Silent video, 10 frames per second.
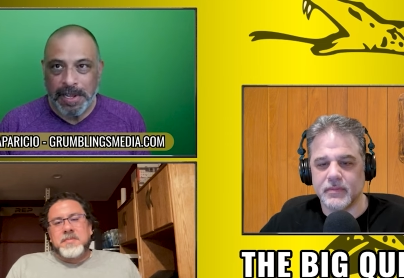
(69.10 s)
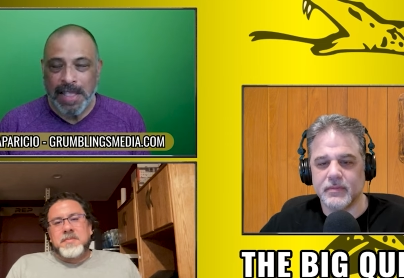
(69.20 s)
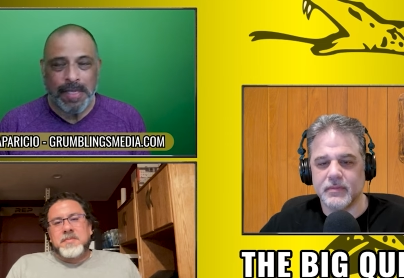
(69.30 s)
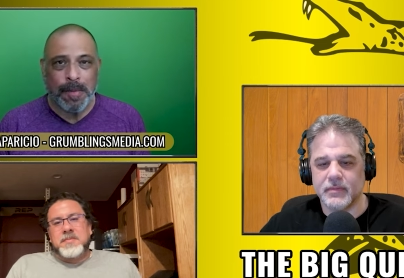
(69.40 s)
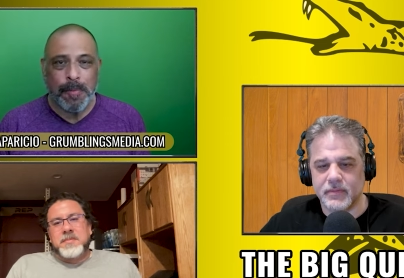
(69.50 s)
Speaker 1: it,
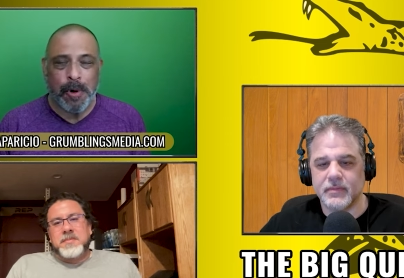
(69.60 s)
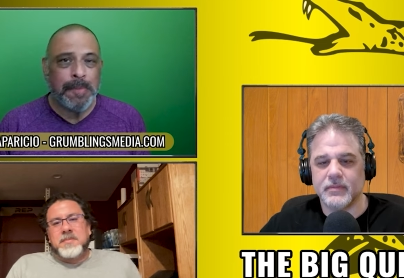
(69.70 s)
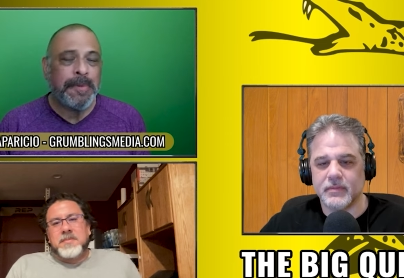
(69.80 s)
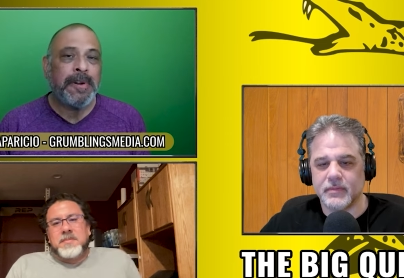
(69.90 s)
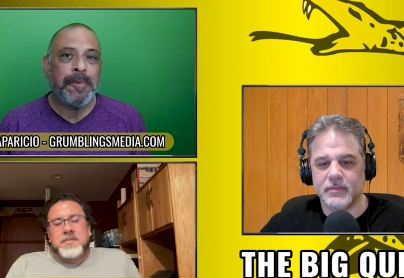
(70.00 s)
and the
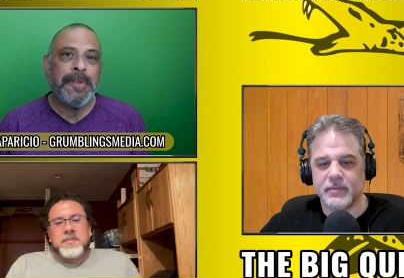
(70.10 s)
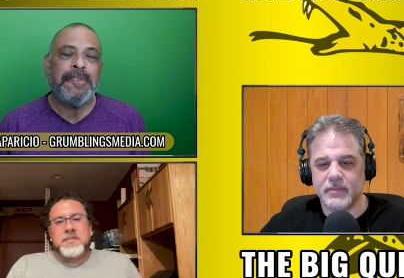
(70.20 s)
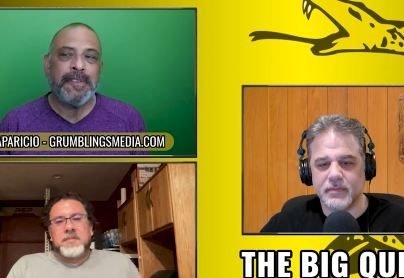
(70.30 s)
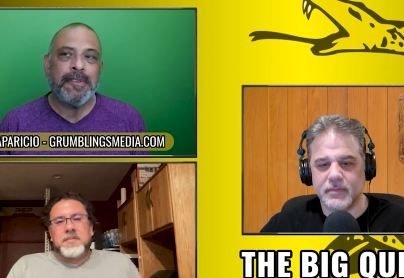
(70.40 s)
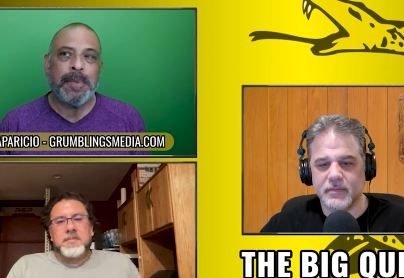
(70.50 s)
primary
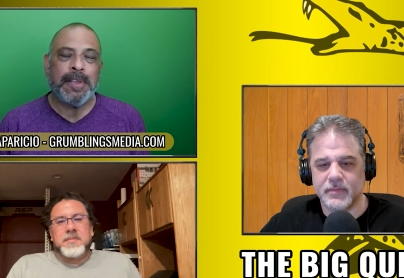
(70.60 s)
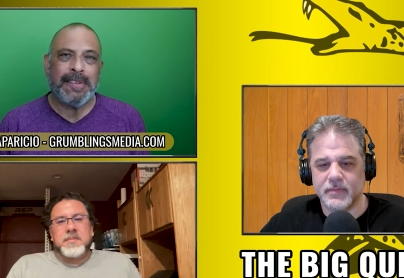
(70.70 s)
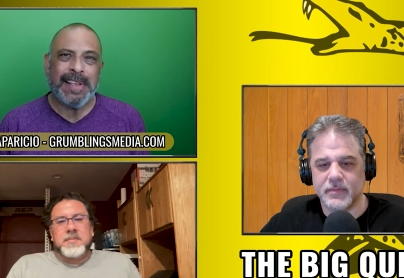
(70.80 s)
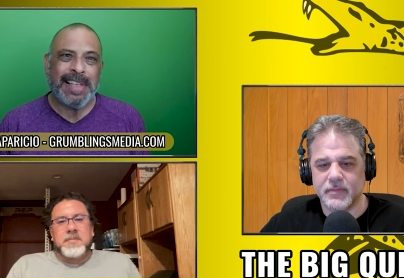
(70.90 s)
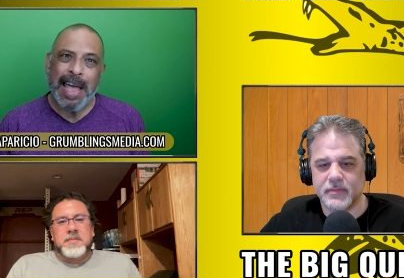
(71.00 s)
reason is because
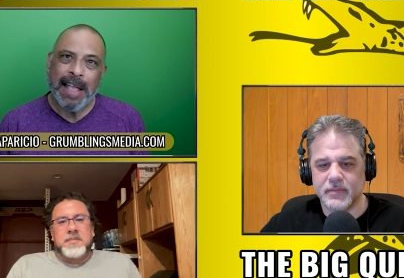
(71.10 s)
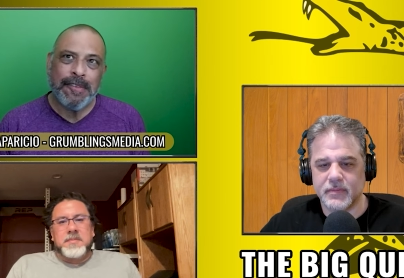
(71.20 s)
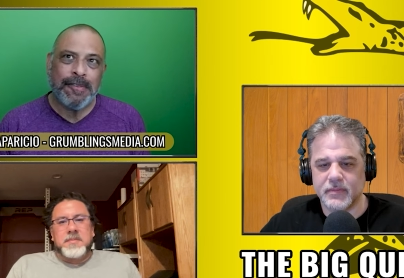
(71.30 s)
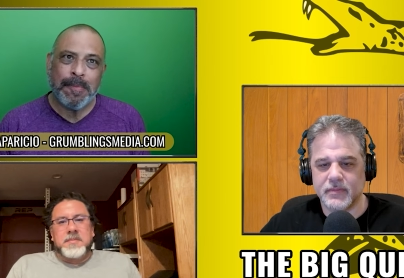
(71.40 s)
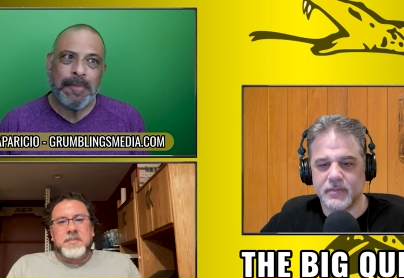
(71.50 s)
I
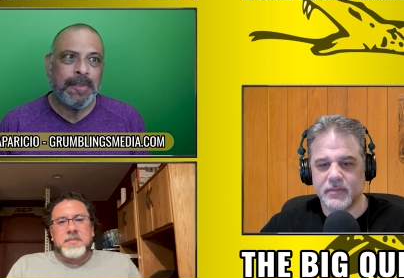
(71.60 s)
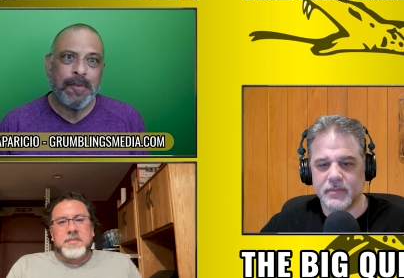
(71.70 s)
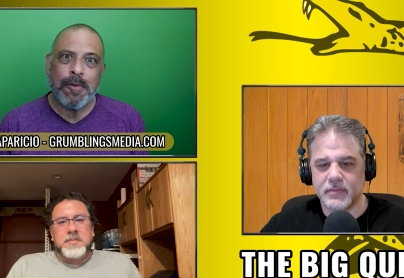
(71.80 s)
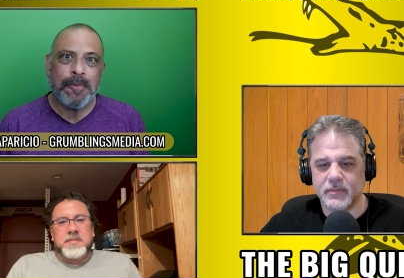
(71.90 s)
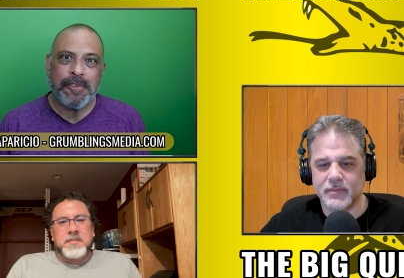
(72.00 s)
catch something
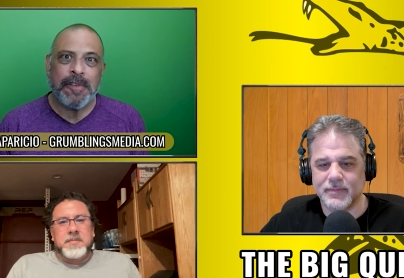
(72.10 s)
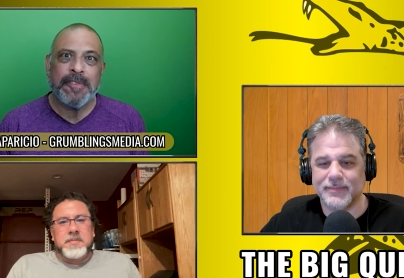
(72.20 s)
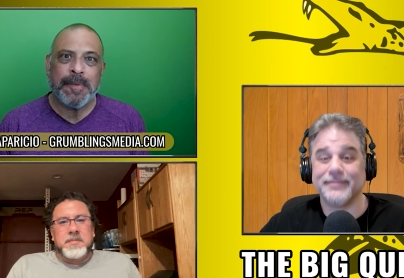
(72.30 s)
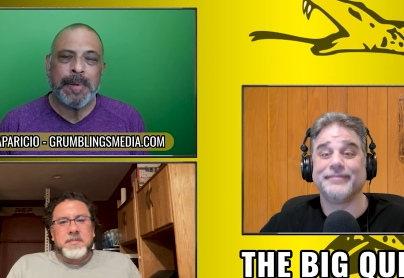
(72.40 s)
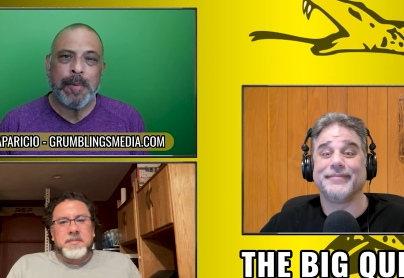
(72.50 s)
new almost every
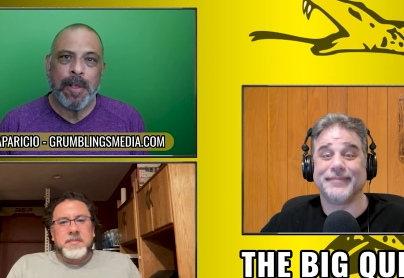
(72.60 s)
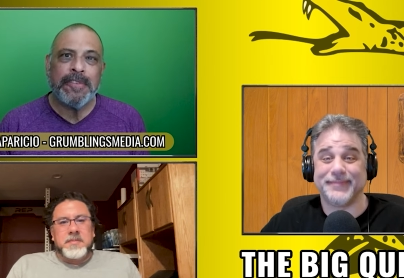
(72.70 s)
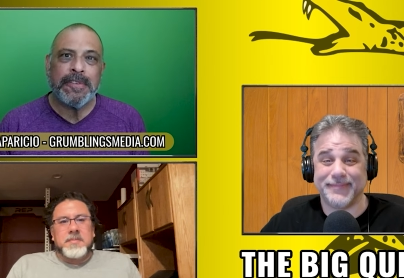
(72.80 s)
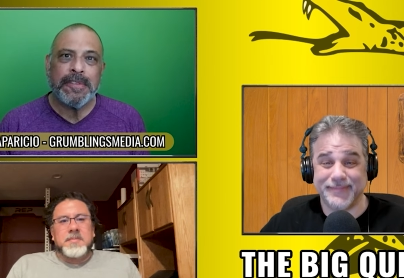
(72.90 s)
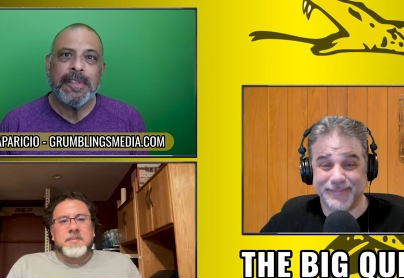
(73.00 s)
time I watch
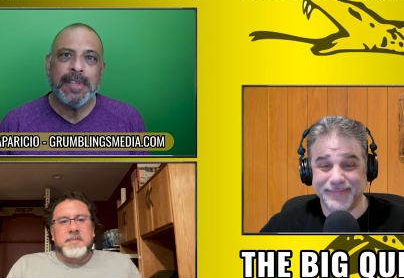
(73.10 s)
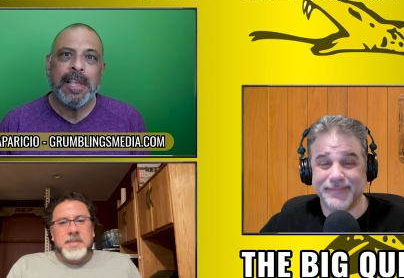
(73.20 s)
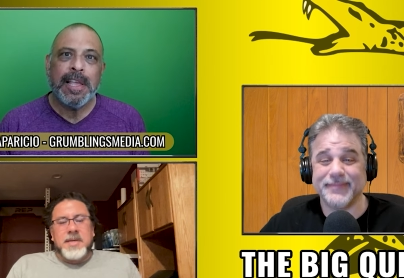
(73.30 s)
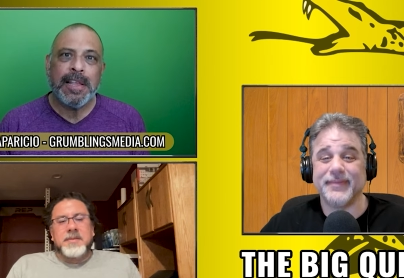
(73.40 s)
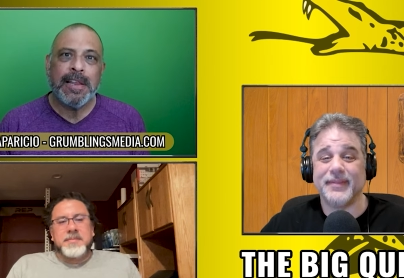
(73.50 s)
it,
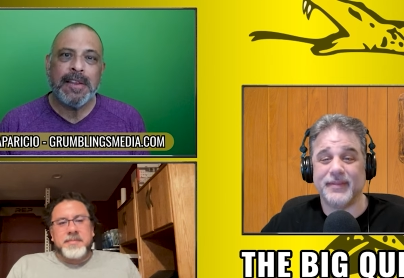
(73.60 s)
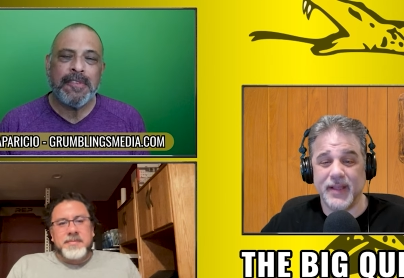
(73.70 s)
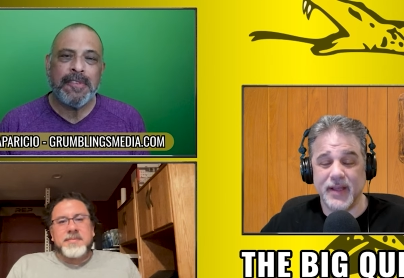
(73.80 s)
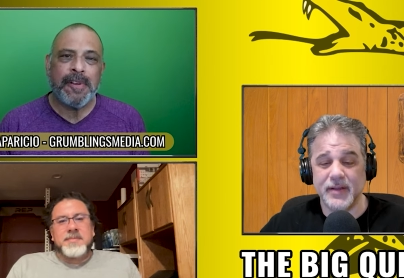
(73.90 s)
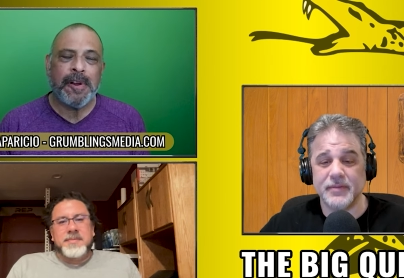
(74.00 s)
yeah. and
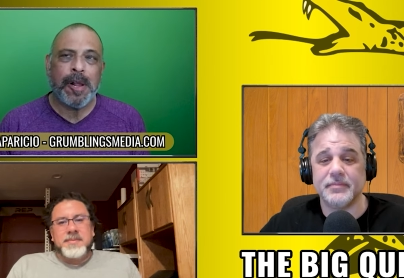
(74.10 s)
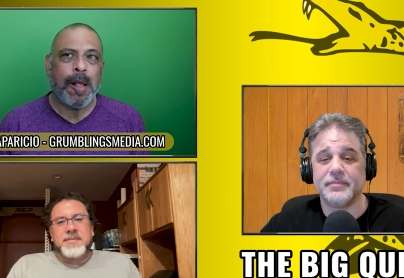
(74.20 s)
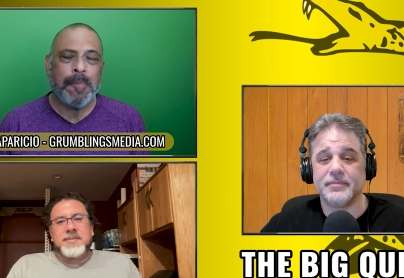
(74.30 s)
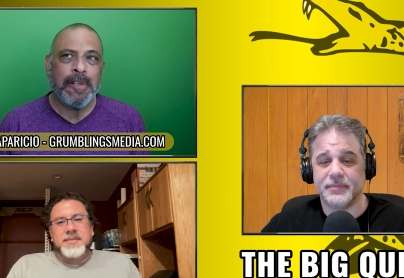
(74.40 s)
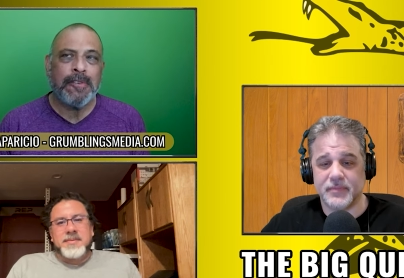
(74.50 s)
it's a very
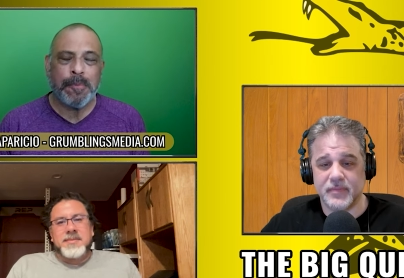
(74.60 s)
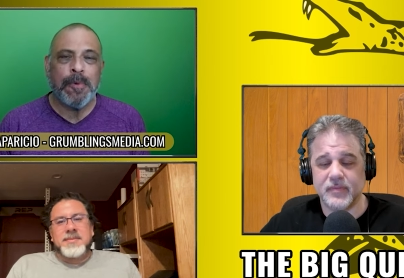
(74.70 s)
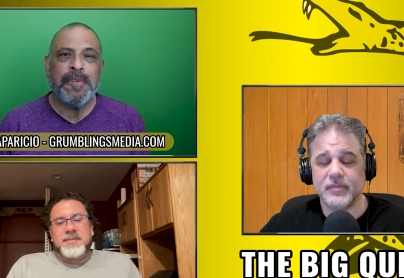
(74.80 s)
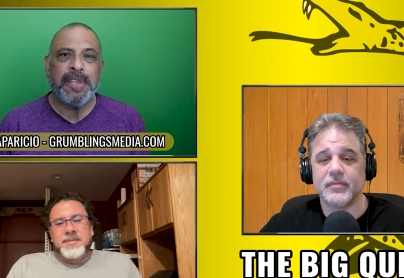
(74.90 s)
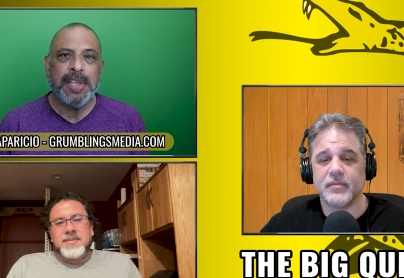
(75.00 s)
complex
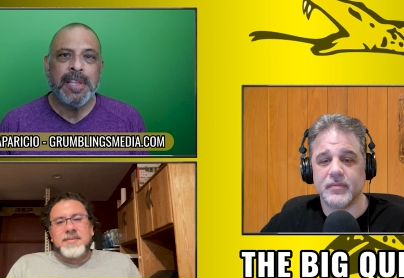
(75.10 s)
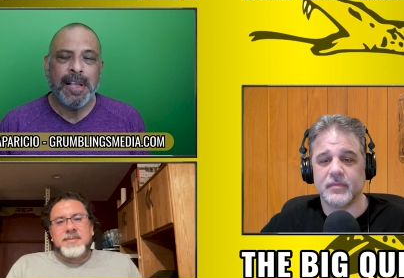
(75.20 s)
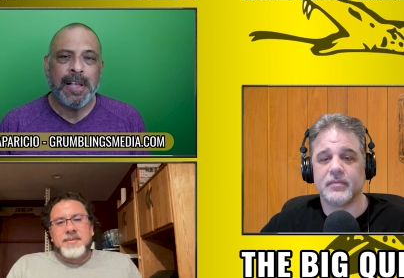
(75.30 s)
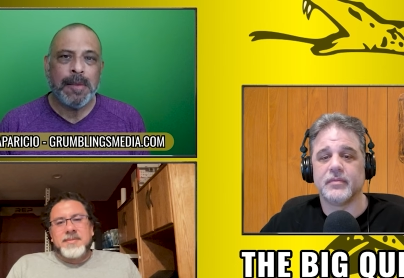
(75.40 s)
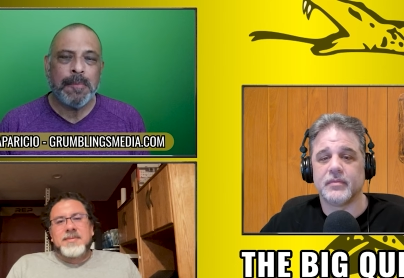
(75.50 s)
movie.
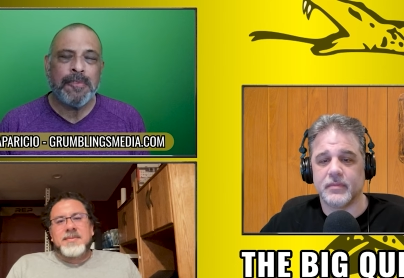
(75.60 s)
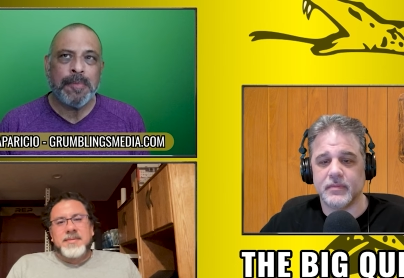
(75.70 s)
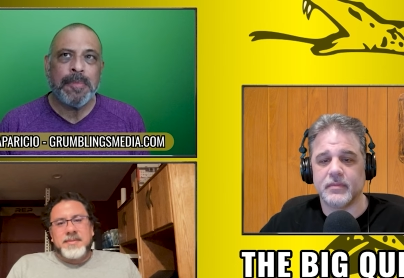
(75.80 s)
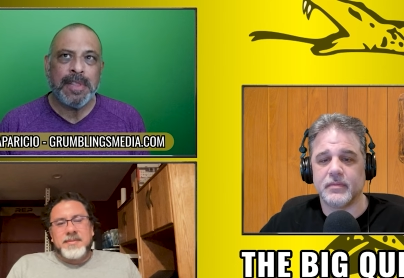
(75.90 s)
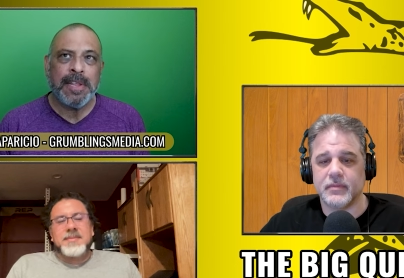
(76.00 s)
Um,
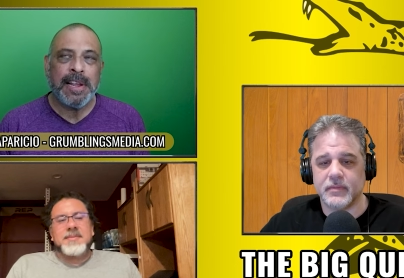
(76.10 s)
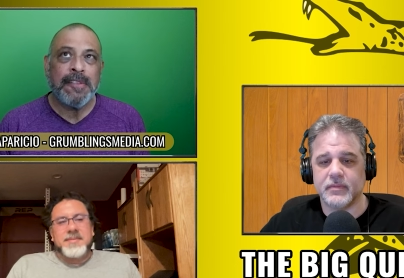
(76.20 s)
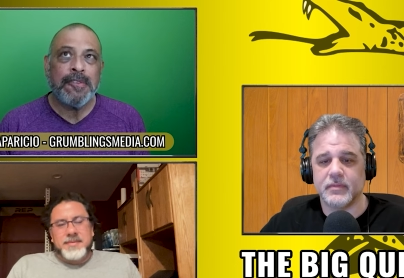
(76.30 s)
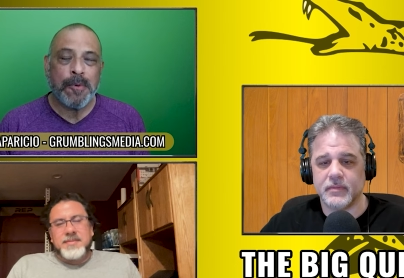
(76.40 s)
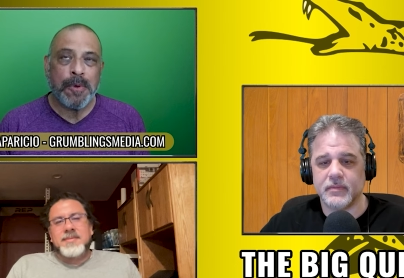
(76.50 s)
something that I
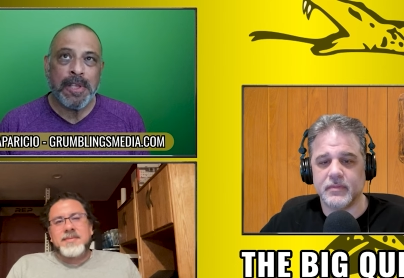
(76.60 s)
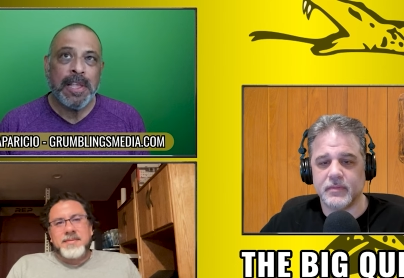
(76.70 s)
enjoy.